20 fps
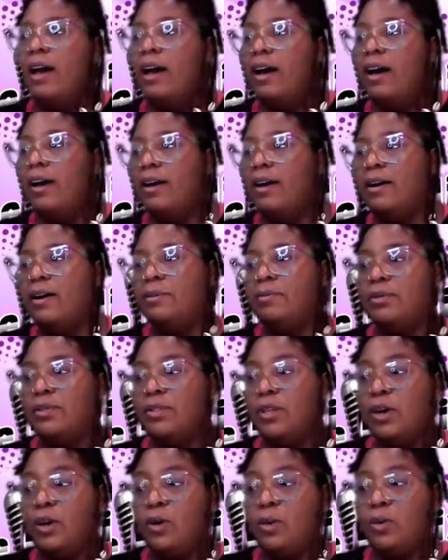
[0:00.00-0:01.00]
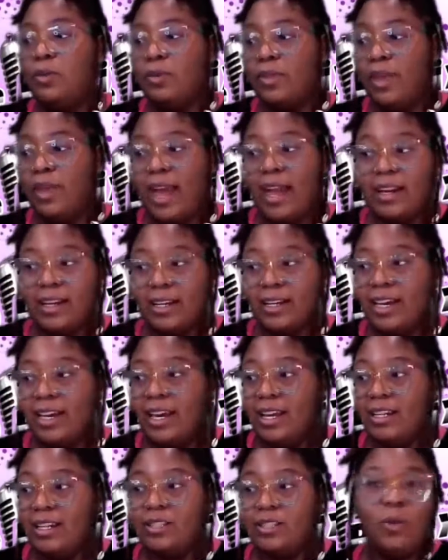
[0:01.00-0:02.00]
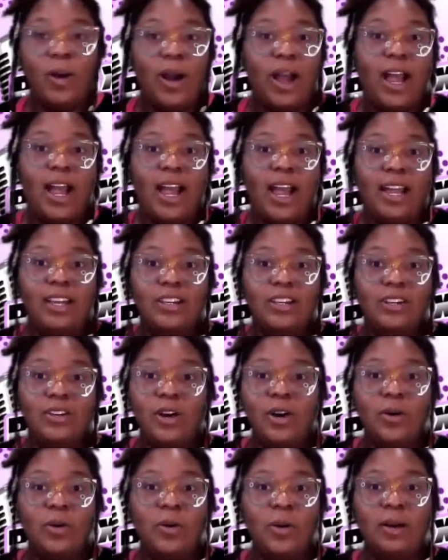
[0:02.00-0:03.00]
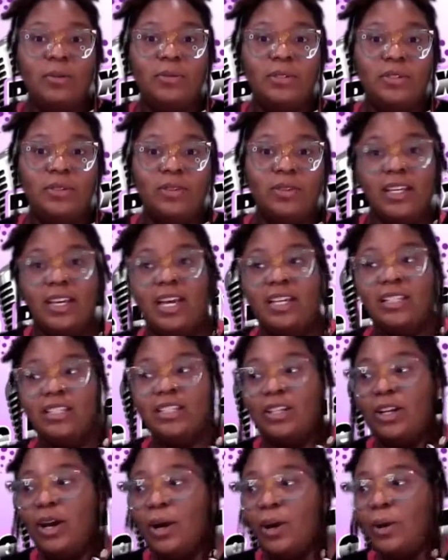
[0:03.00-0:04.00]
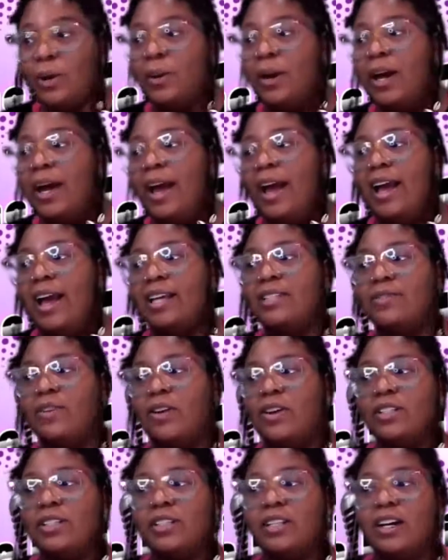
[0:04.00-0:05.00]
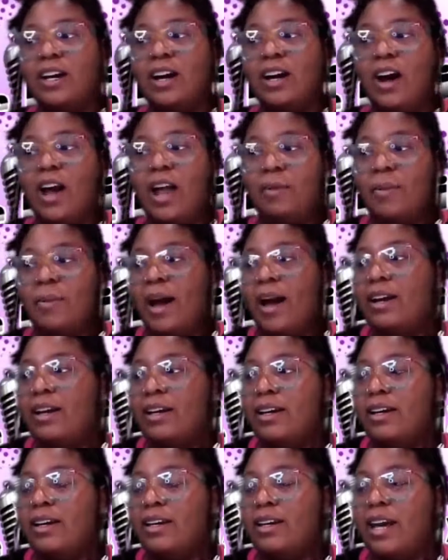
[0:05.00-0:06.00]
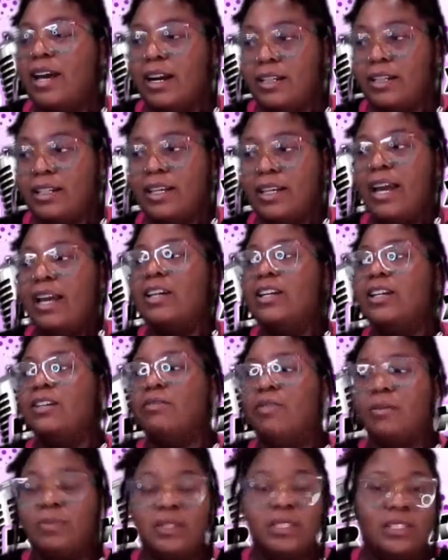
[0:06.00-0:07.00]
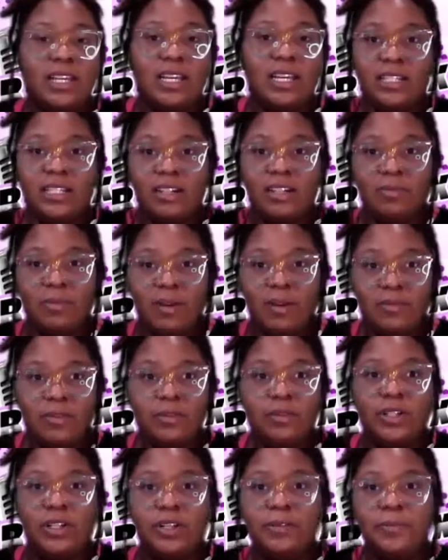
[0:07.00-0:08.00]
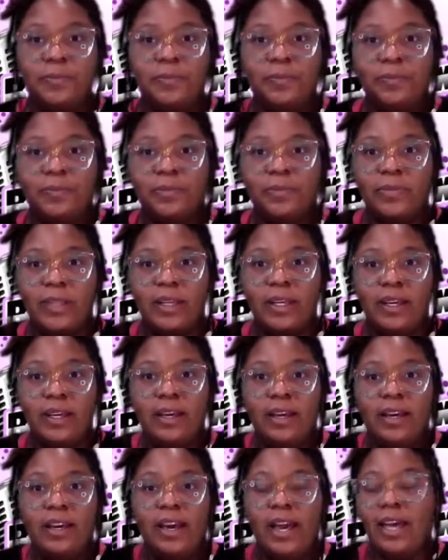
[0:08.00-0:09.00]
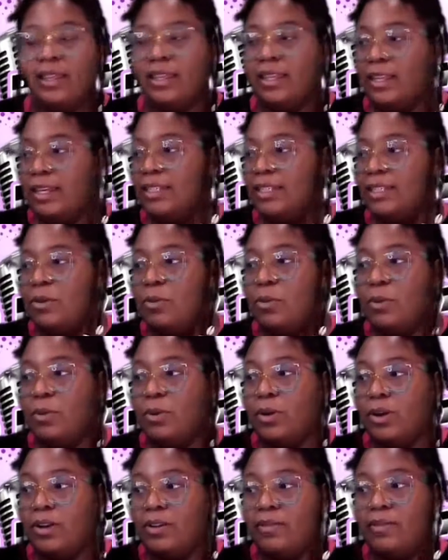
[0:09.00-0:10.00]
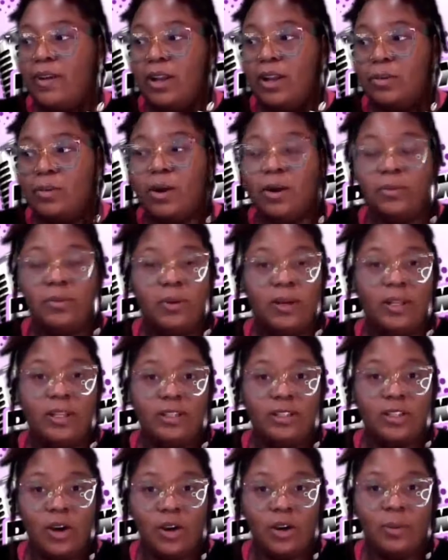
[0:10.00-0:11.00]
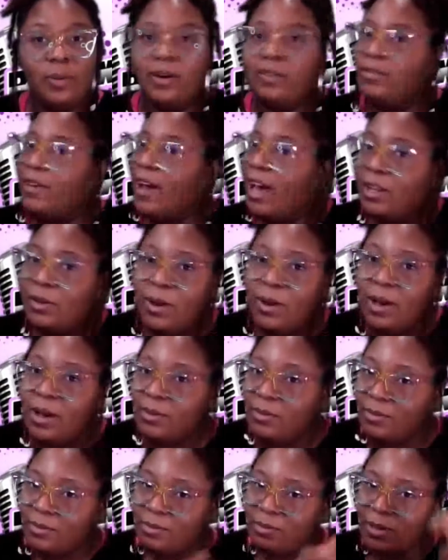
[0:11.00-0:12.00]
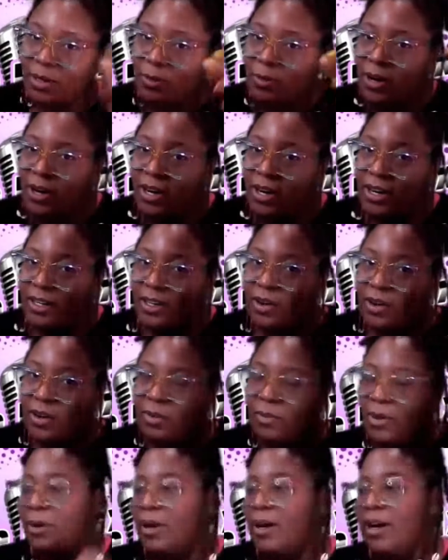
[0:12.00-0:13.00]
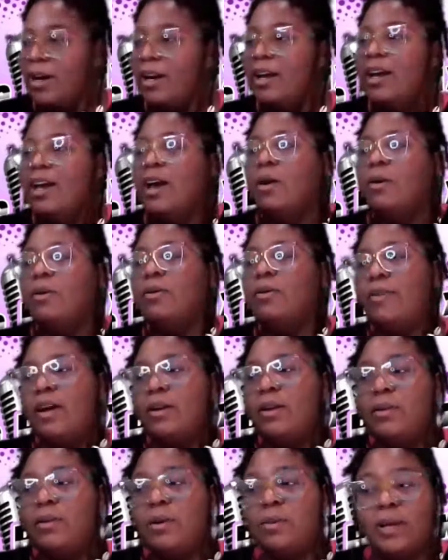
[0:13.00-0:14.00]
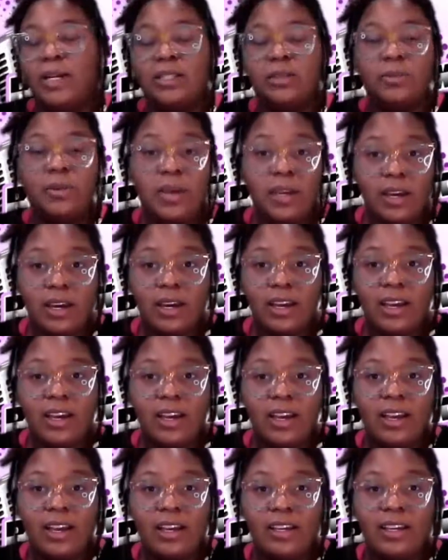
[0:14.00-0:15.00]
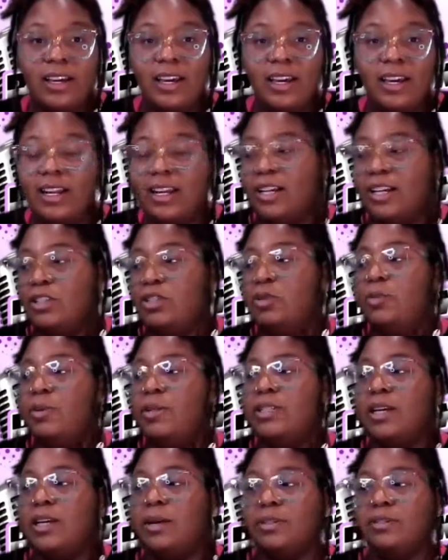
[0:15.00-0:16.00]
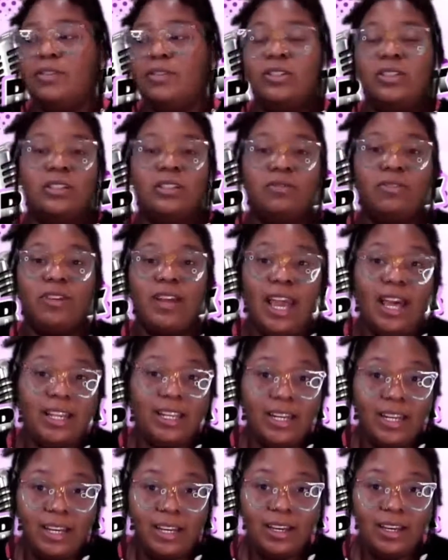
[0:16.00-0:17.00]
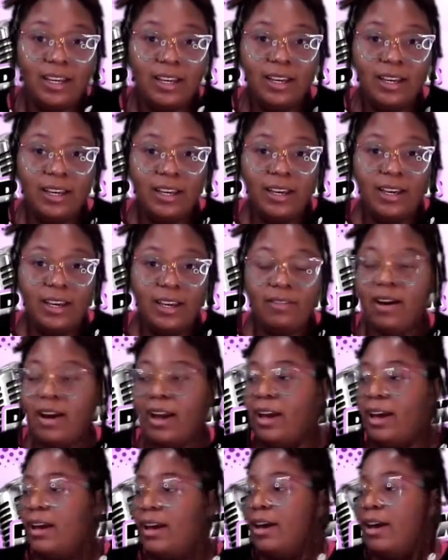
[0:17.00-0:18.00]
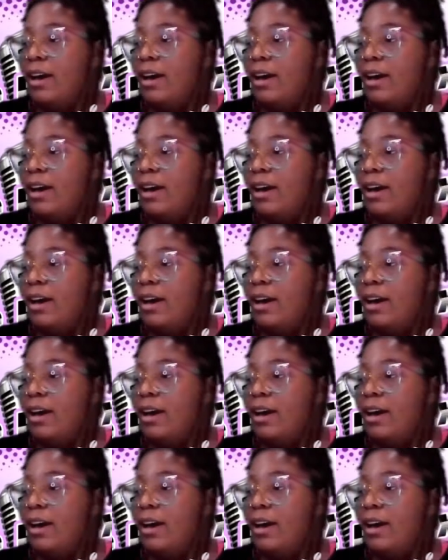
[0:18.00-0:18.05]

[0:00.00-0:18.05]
So that again is why, I was on the yes and no as far as the am I currently a good representation of my future? And then, like I said, what we're going to follow up when talk about follow up, big word, big word. We'll follow up next week and getting into perception versus reality, right?